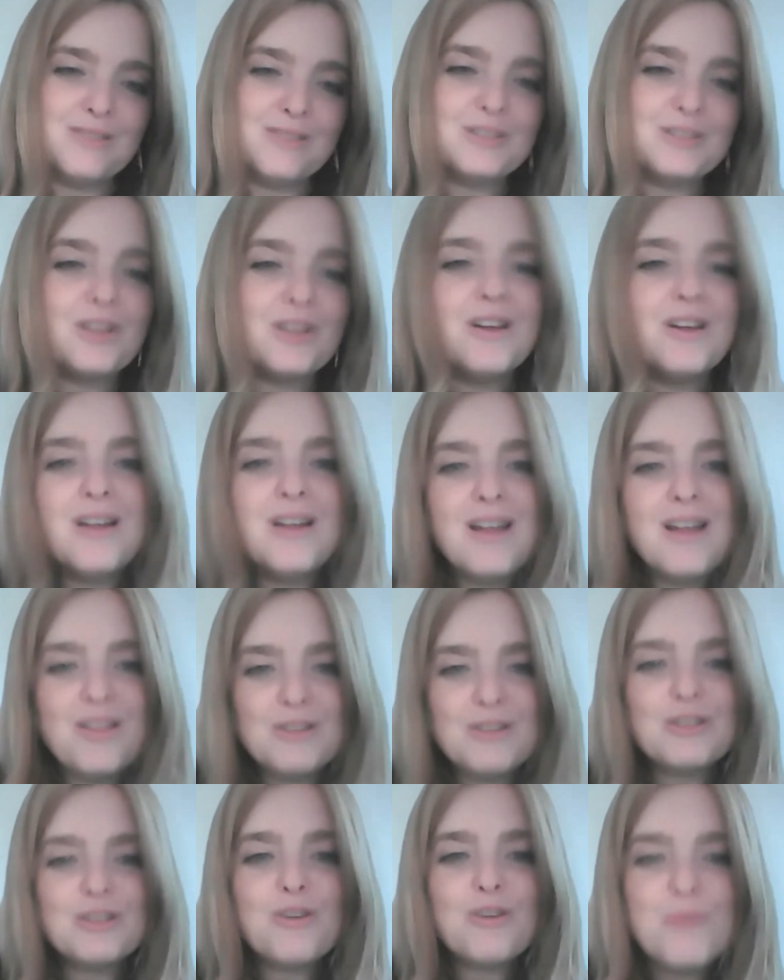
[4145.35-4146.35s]
There's a,
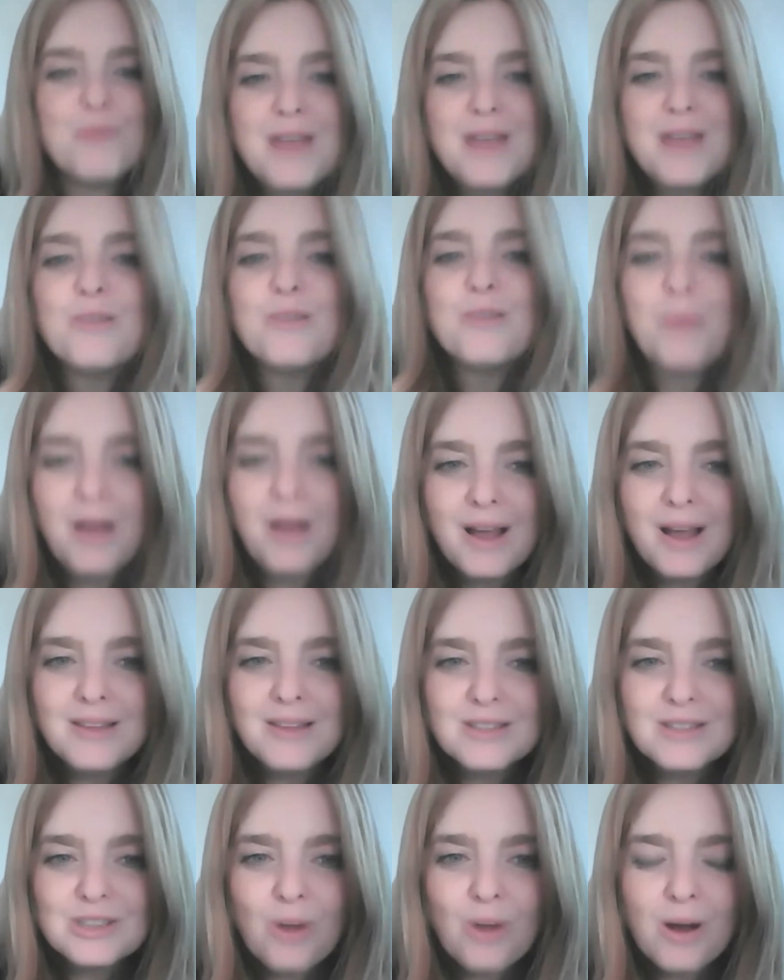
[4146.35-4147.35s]
there's a creator
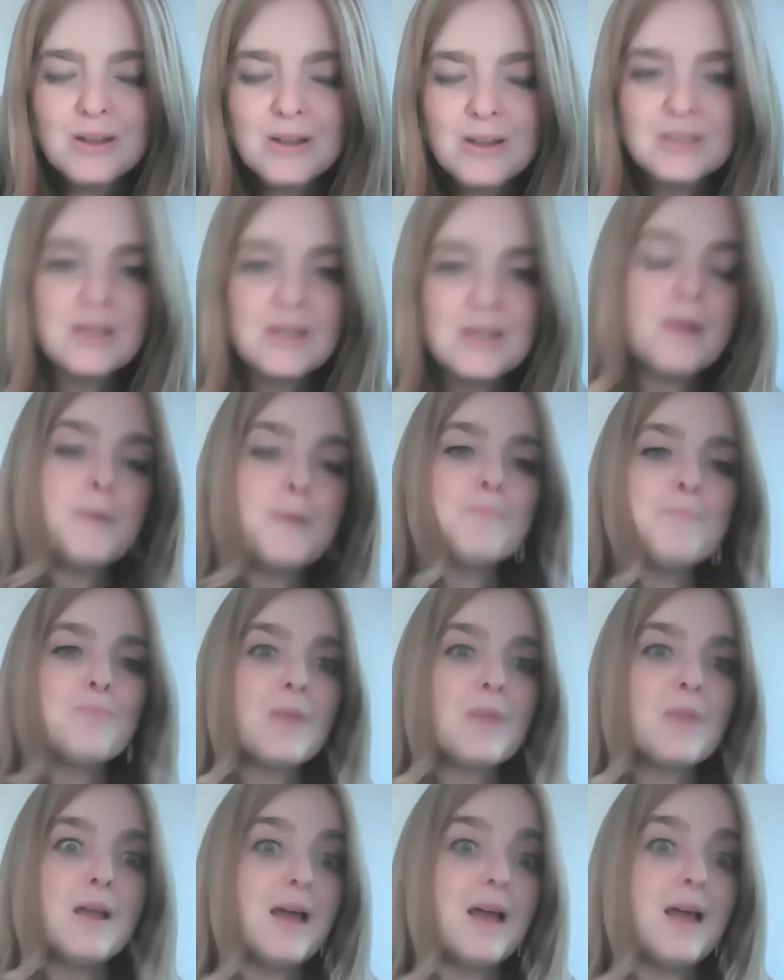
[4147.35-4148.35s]
behind the stars
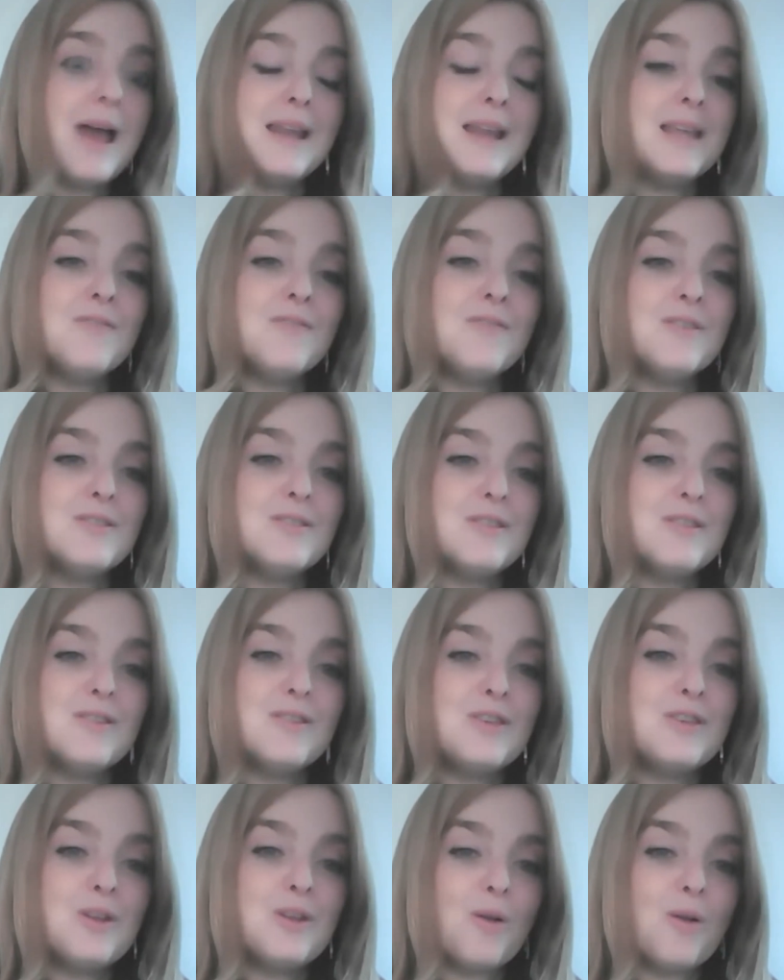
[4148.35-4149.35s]
and even,
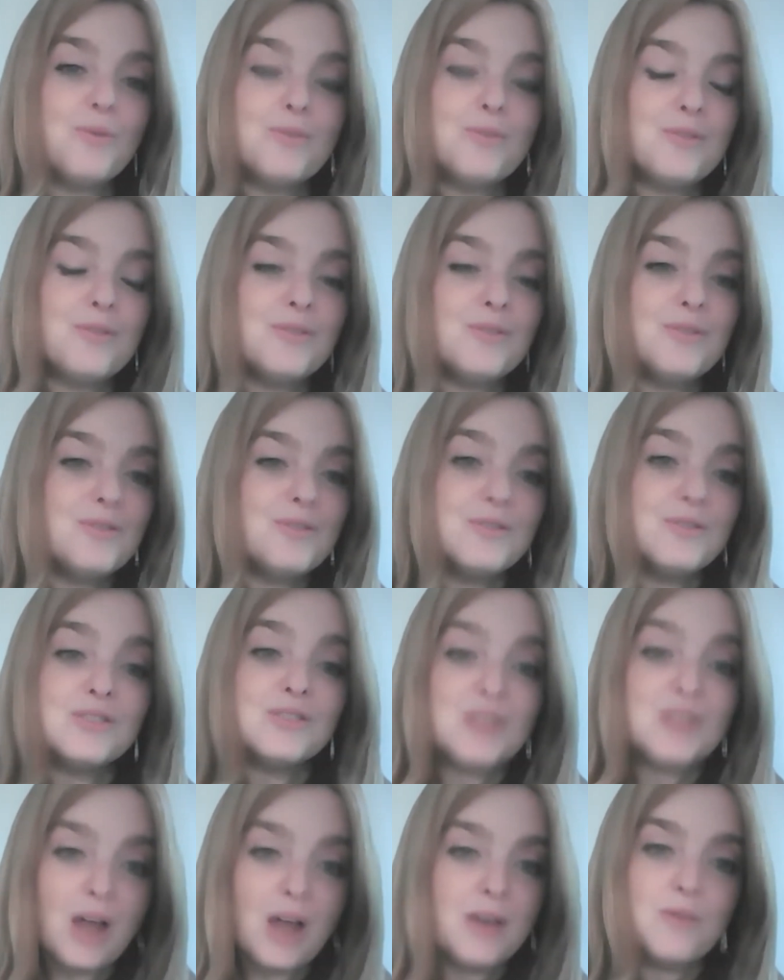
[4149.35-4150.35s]
you know, the
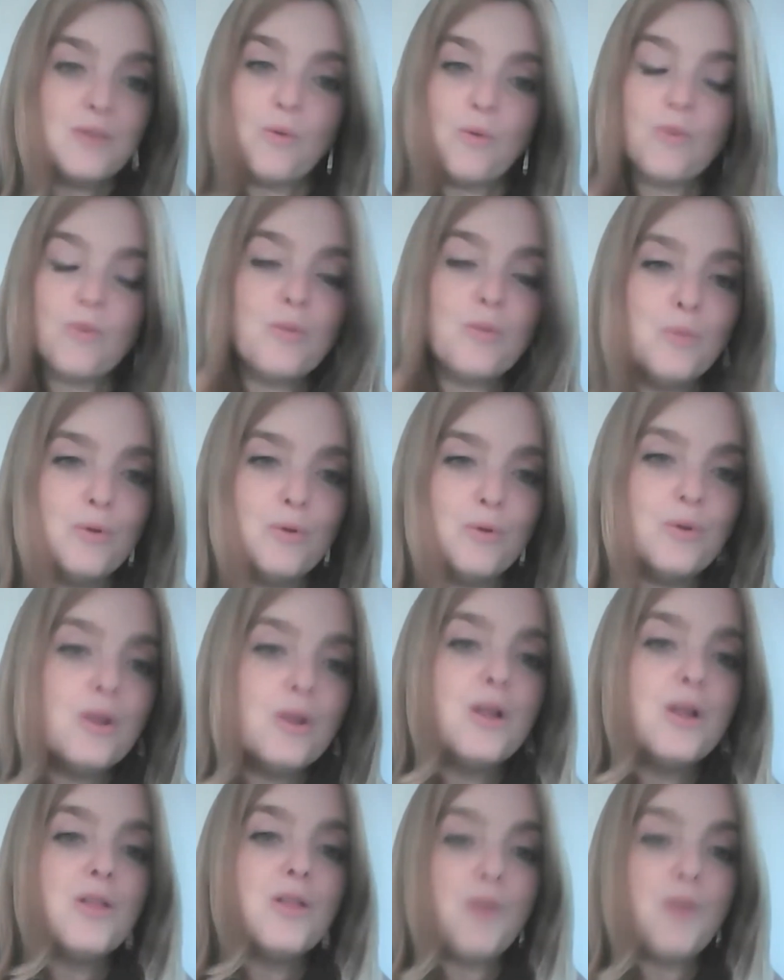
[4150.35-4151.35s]
sun or the
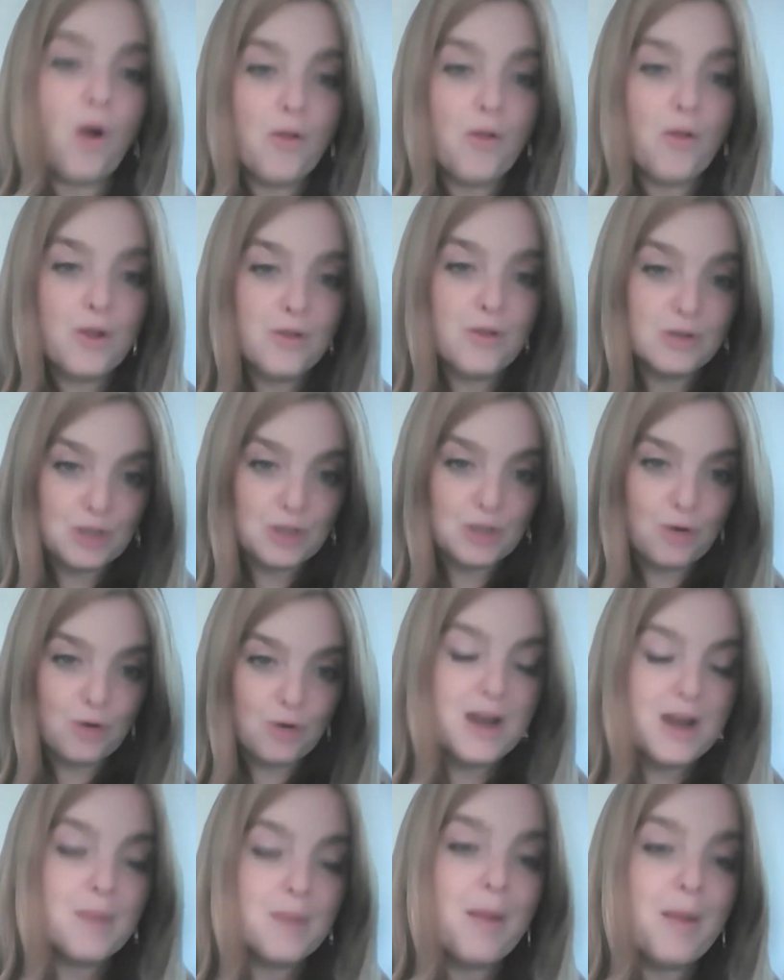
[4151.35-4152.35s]
moon, there are, there, there's a
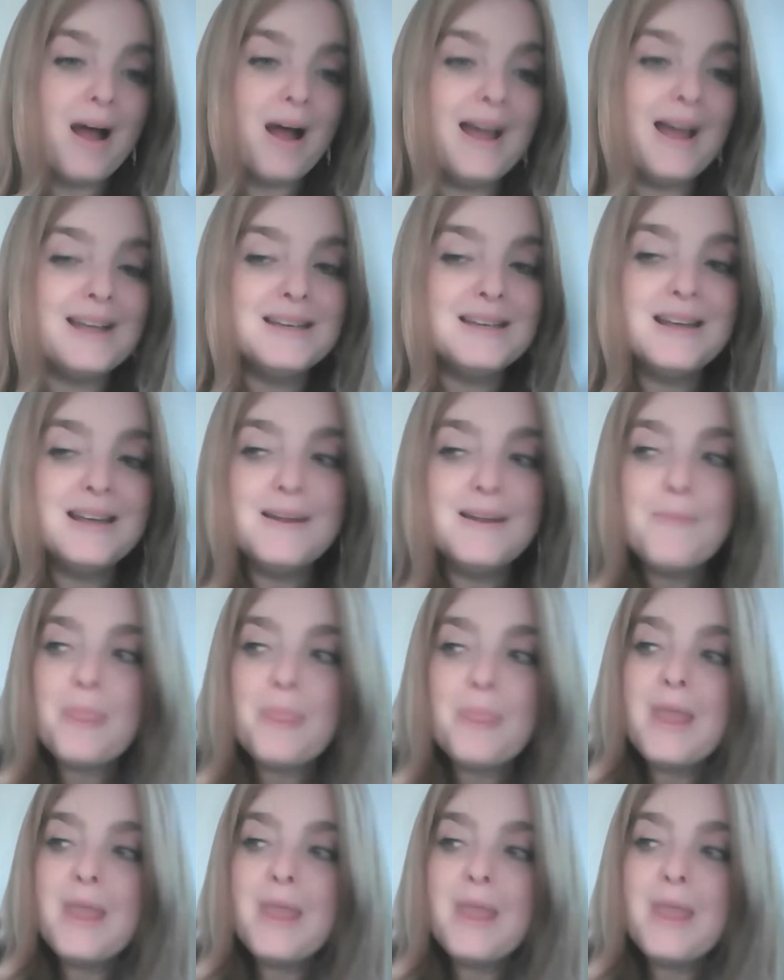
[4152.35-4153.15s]
creator behind it.